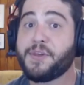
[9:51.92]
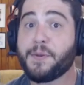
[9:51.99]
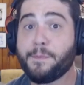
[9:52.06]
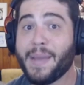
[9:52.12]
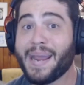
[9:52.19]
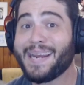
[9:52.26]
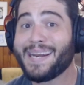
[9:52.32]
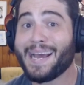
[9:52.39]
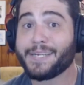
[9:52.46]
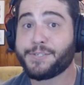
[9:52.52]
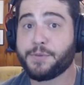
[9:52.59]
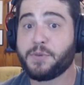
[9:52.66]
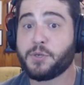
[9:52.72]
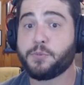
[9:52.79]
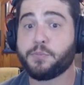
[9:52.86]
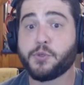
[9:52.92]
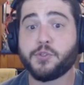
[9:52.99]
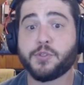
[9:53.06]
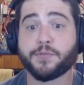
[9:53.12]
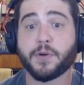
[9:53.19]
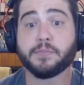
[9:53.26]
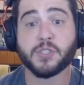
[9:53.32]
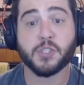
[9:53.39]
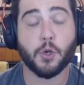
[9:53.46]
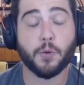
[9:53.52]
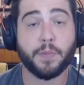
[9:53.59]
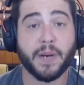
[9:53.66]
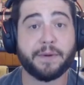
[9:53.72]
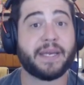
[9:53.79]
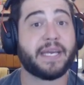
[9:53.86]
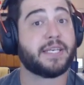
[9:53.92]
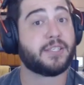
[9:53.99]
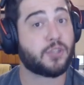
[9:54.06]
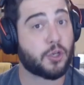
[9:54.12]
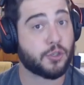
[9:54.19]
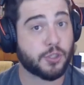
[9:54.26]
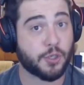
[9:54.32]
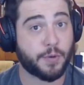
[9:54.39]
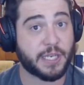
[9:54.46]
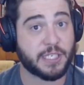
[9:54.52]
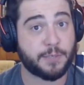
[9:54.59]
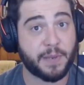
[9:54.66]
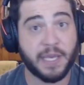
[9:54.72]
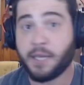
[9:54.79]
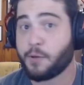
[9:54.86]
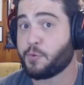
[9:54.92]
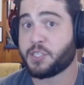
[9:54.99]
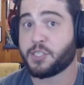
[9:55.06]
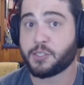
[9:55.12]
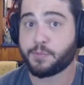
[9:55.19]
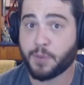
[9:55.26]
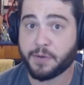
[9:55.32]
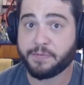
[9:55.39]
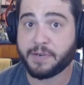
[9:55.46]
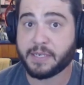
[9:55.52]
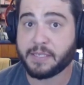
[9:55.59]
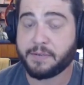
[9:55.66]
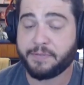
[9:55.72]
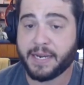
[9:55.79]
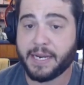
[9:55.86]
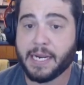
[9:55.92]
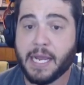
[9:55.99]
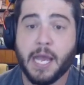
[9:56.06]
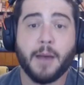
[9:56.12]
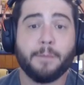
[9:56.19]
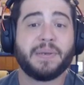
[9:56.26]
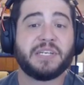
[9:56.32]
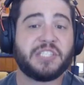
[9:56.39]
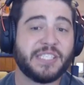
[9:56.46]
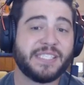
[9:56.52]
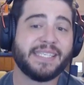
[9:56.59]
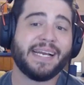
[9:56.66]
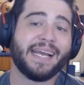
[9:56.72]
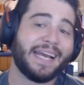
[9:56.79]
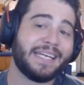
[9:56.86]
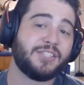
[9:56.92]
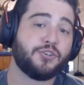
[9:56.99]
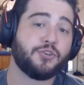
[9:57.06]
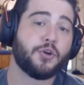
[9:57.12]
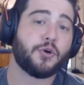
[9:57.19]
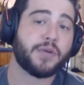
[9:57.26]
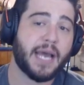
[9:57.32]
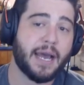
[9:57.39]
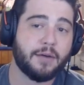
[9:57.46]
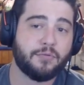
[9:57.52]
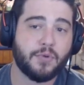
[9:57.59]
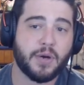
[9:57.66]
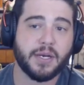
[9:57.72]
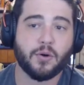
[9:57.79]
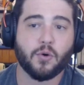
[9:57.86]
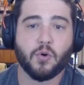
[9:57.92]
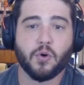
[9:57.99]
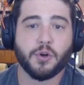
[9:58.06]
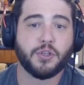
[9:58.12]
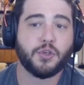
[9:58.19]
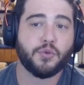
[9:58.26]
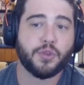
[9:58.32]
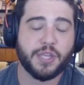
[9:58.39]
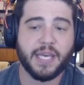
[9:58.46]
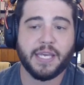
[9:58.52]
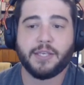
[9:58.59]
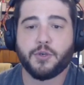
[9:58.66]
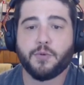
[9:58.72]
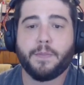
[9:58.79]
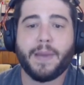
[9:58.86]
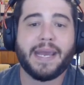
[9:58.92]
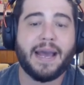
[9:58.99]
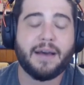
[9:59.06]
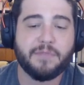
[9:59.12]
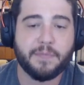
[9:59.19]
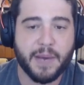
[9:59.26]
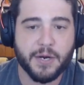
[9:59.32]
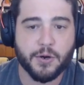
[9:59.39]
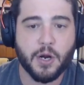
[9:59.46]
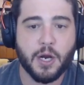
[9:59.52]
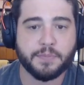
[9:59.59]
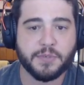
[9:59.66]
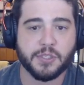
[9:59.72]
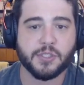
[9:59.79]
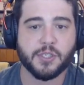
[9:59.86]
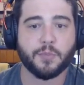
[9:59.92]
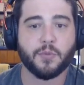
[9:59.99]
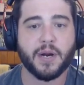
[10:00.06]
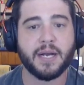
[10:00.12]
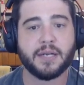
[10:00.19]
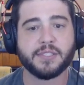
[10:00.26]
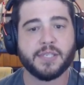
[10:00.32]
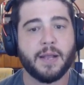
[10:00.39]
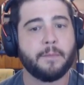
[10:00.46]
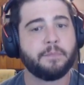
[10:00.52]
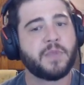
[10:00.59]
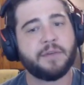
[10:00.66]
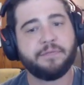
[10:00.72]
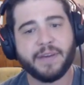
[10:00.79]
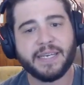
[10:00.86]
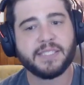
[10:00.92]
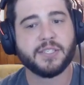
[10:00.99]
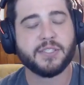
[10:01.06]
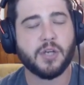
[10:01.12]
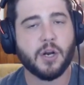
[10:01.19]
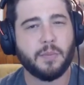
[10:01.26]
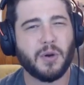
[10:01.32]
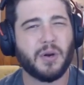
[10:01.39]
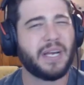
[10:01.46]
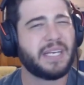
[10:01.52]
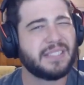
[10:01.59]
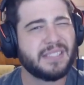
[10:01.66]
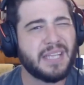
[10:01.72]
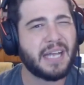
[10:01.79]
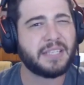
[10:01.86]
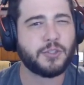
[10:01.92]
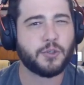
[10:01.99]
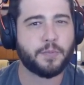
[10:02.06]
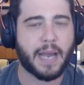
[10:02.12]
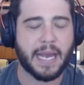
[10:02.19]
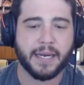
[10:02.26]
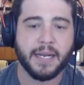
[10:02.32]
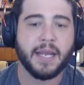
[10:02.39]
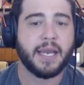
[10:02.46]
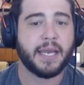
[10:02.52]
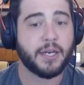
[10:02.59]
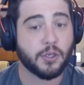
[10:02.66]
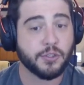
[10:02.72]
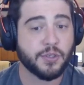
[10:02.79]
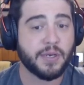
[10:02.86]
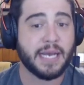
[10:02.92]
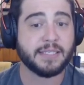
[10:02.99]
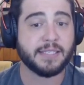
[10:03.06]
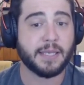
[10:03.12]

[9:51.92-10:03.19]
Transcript: main attribute boost from SOAPBERRY is also HP, which is perfectly fitting, but just in case you don't have one or you think you may have a better option somewhere else, HEPHAESTUS armor is not too bad. It also has a